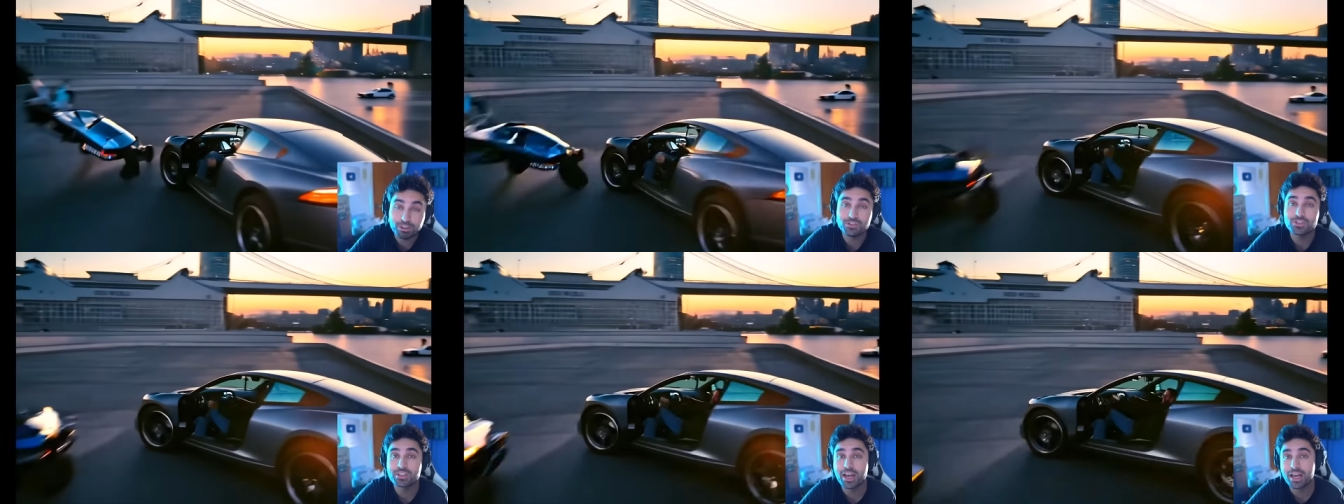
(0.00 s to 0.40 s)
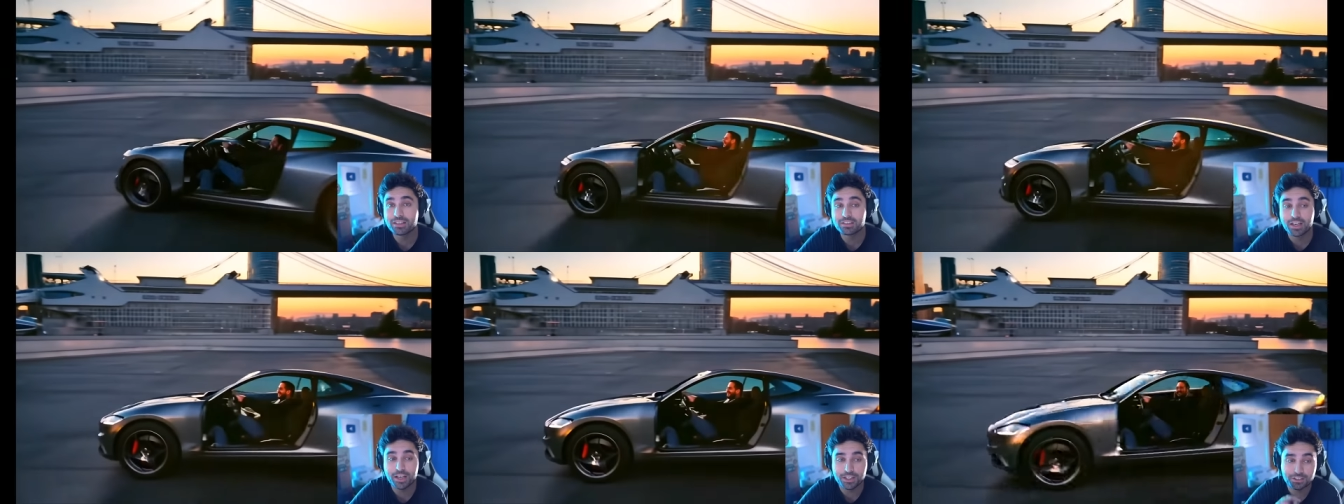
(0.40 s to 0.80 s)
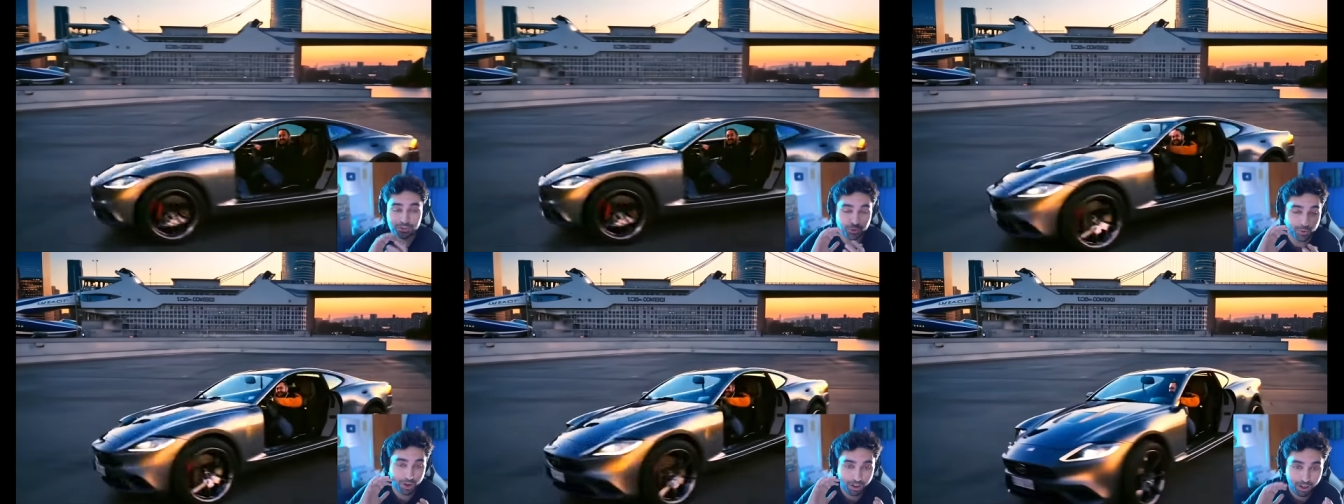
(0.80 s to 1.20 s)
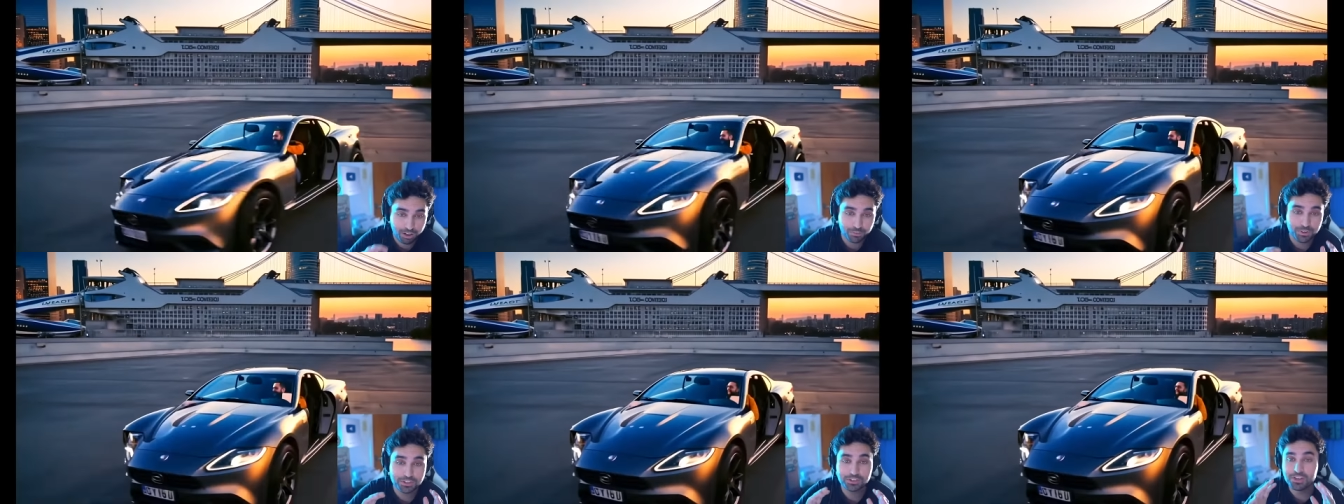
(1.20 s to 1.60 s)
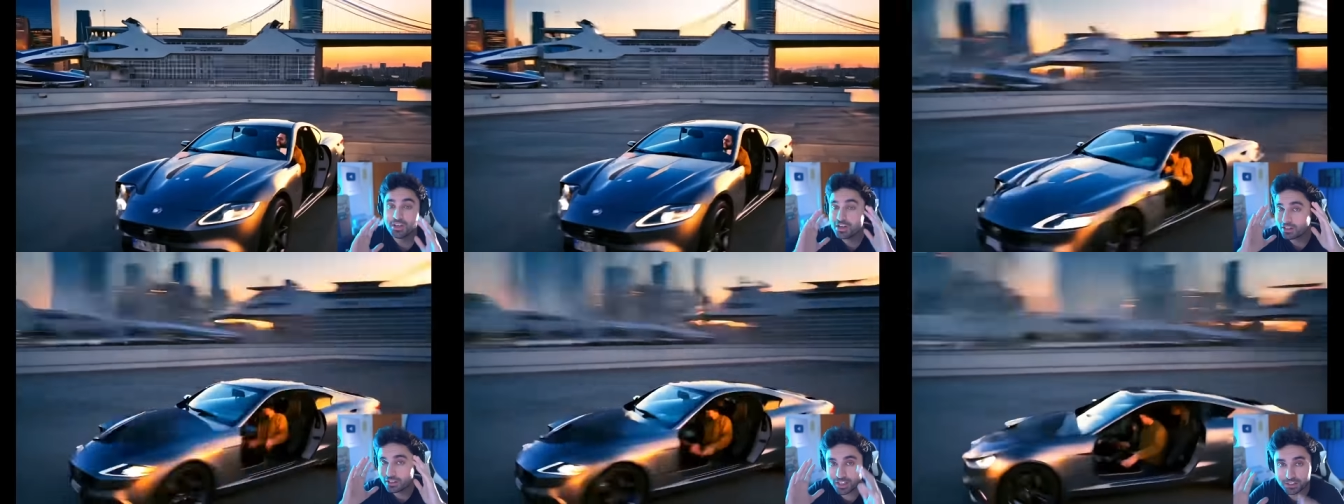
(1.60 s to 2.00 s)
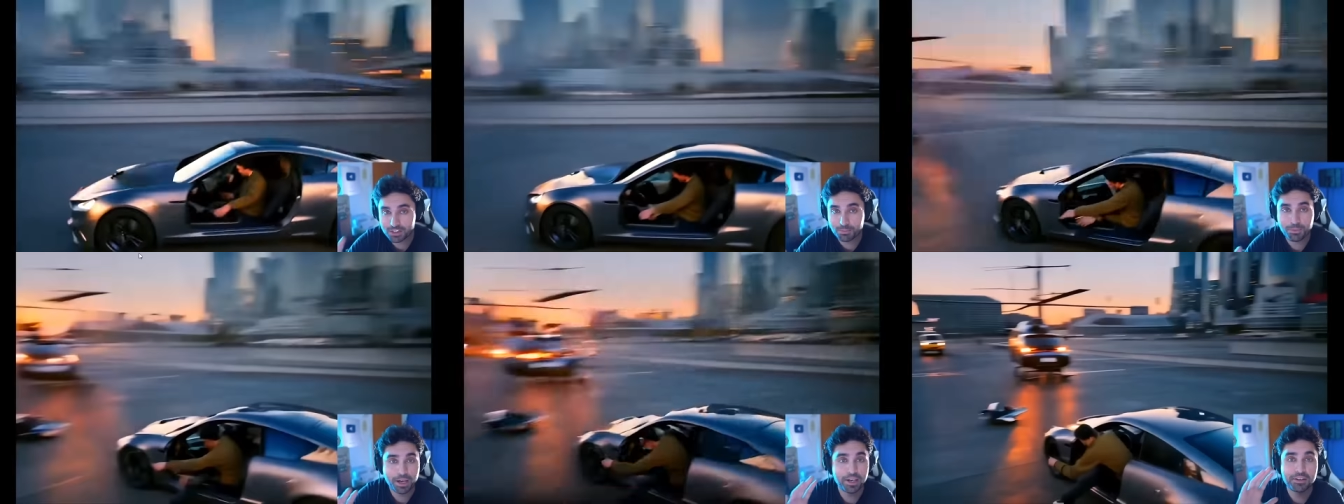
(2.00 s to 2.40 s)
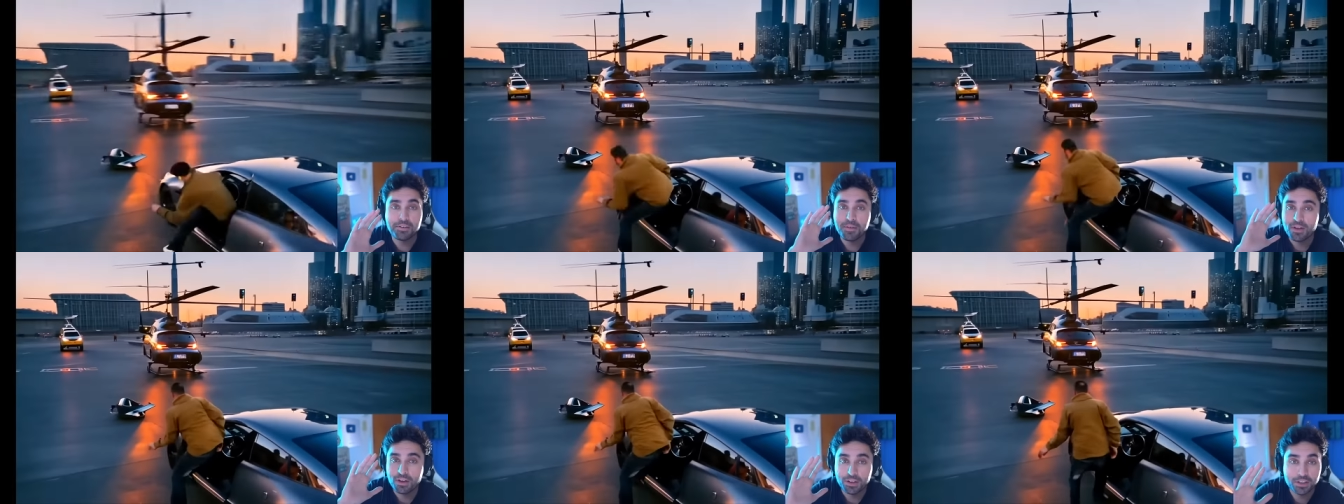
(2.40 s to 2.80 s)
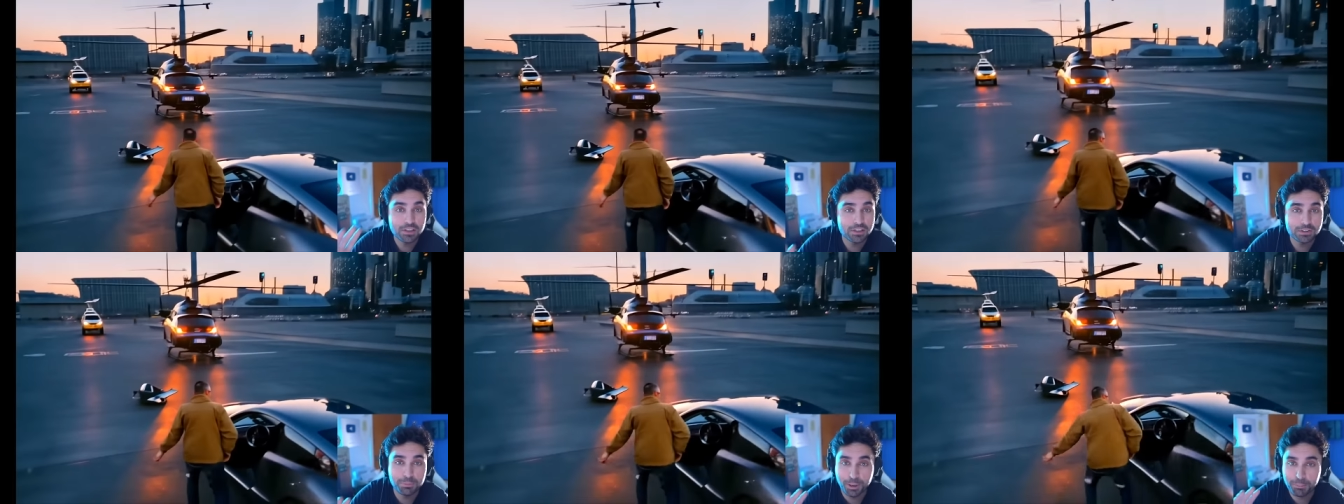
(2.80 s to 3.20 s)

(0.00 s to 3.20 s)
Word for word: where it's at, guys. You always listen, man. He's